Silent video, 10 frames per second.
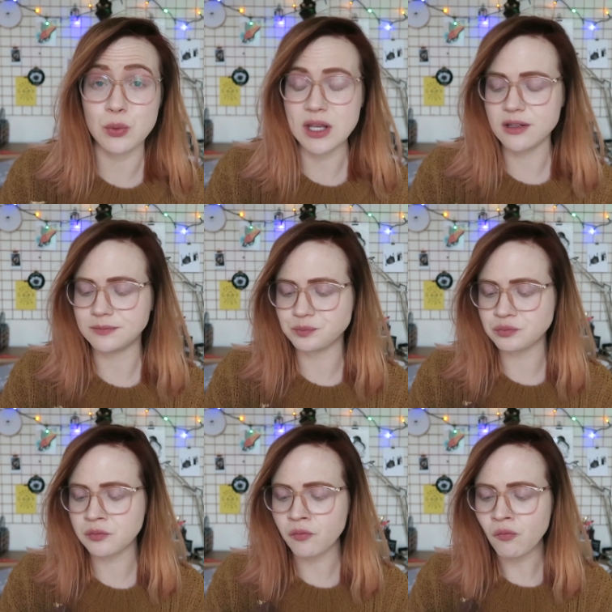sweet.
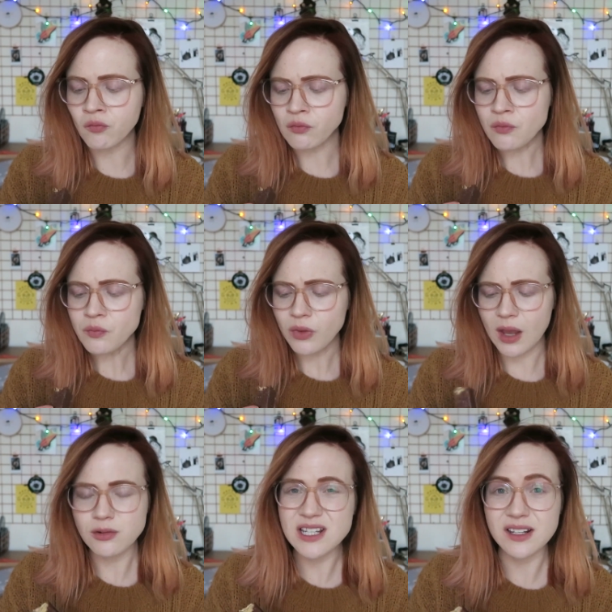
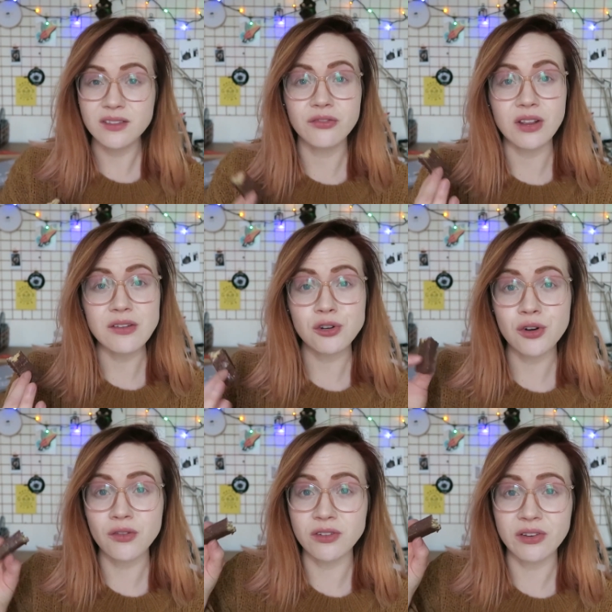I would say that the flavor
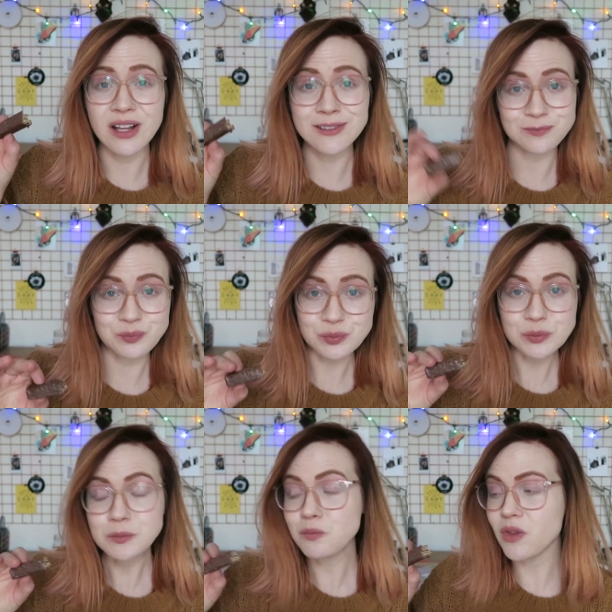of the filling
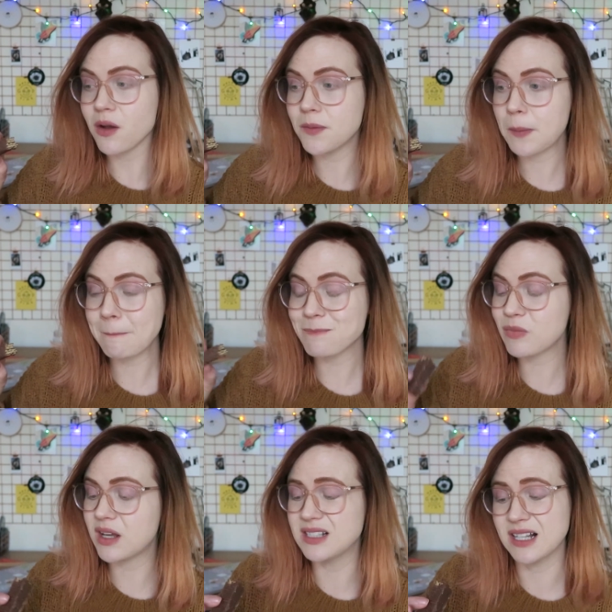
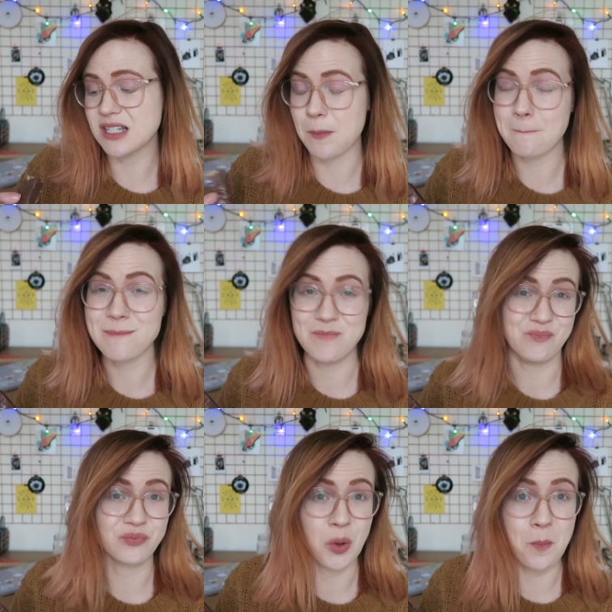is like
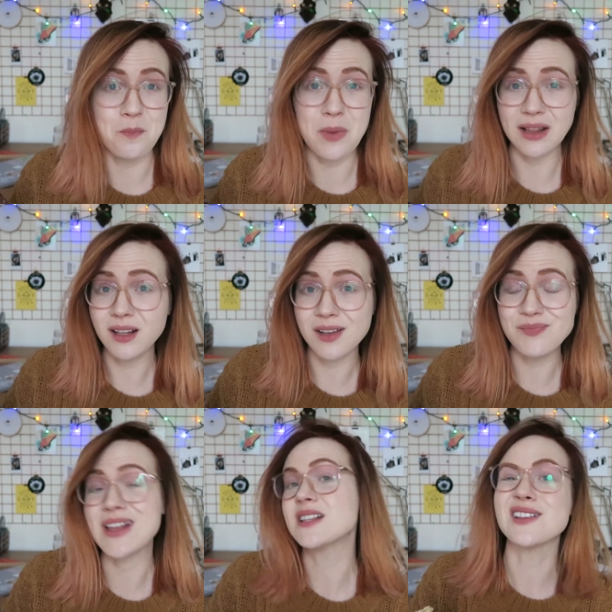milk.
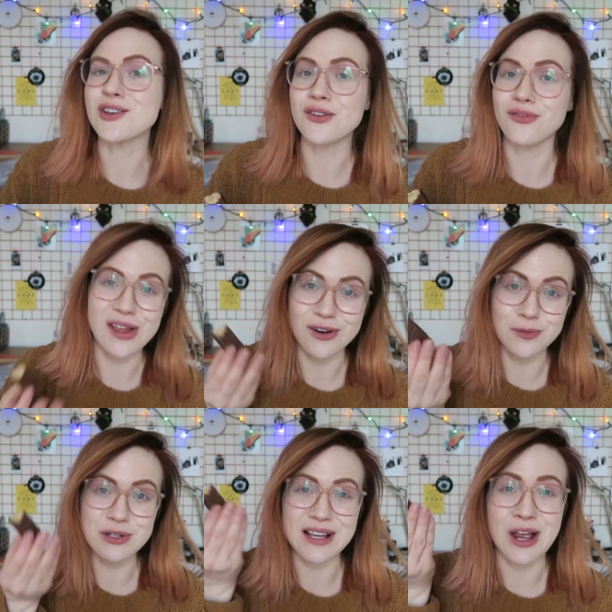It's a sort of like
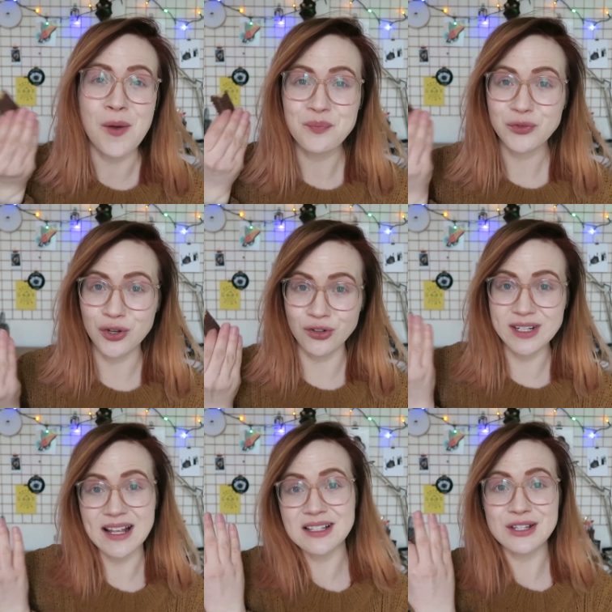almost like
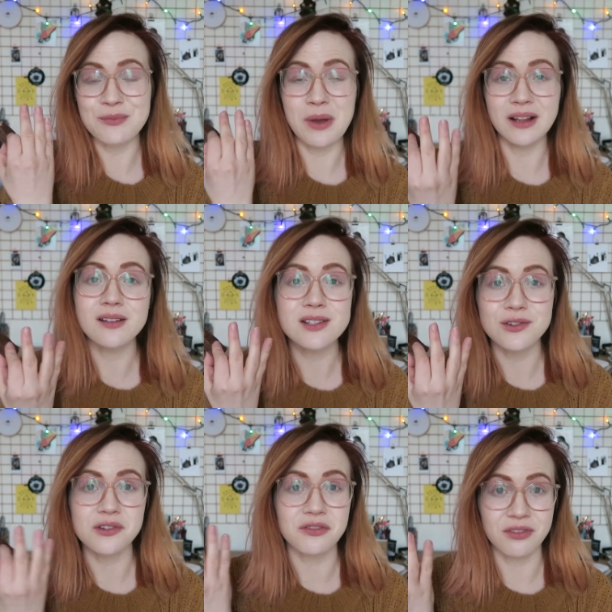condensed milk
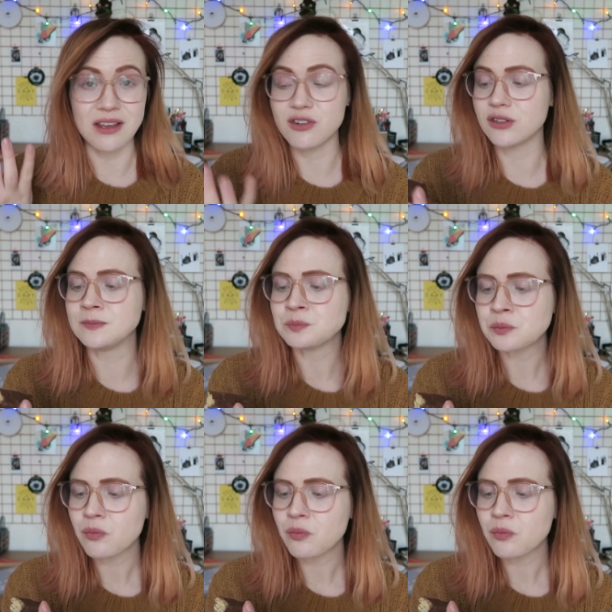sort of flavor.